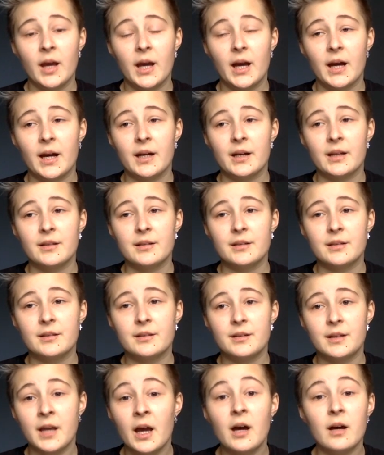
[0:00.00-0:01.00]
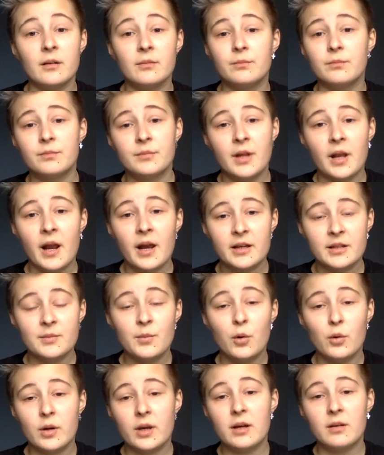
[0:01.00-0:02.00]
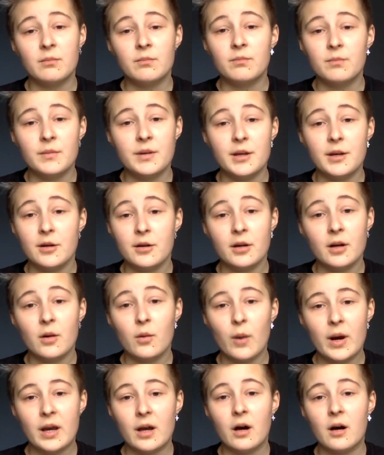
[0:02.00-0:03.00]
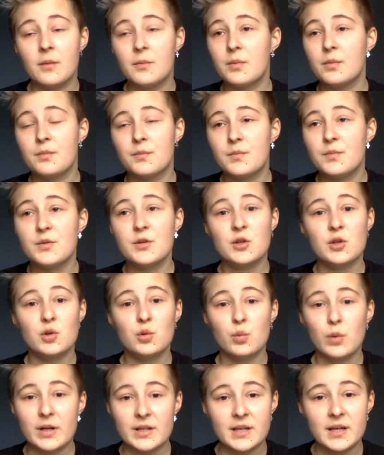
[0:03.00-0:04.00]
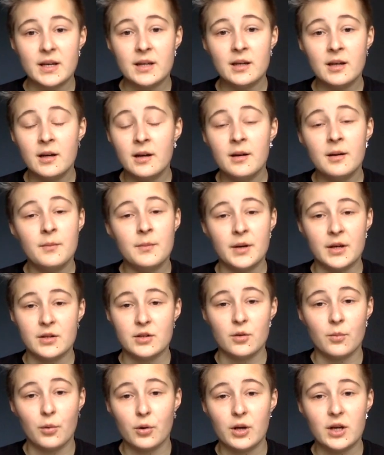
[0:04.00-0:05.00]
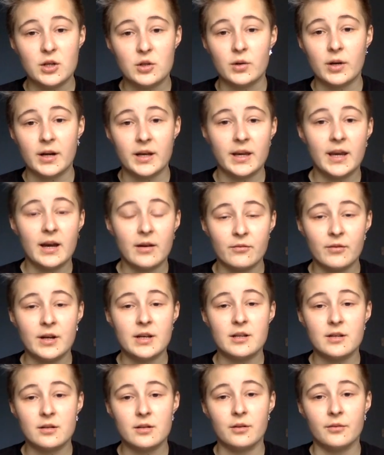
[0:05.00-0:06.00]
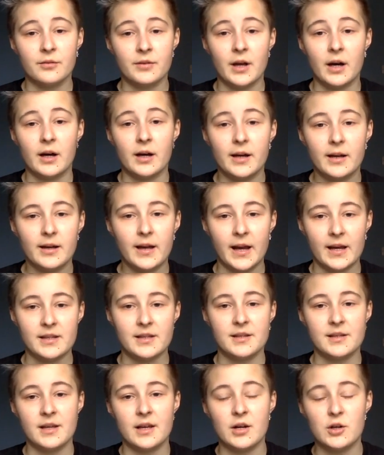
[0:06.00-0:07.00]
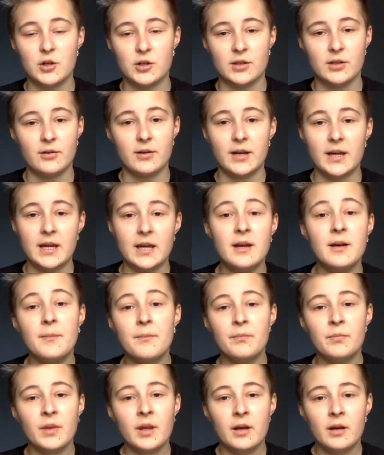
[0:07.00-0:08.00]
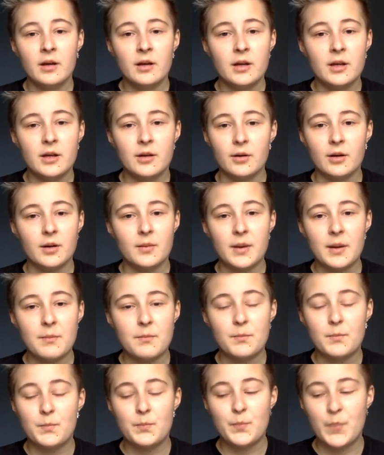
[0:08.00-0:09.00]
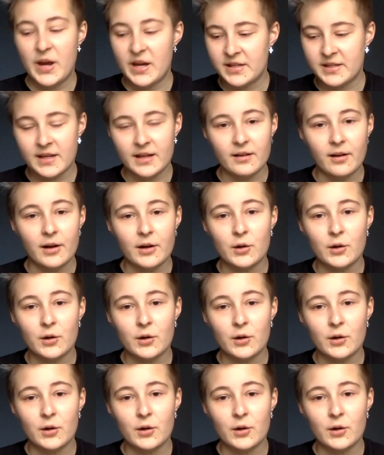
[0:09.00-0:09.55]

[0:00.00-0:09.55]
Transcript: And yeah, the next morning you're going to wake up sweating because your body's trying to get rid of that excess energy through heat. You're going to be pissing like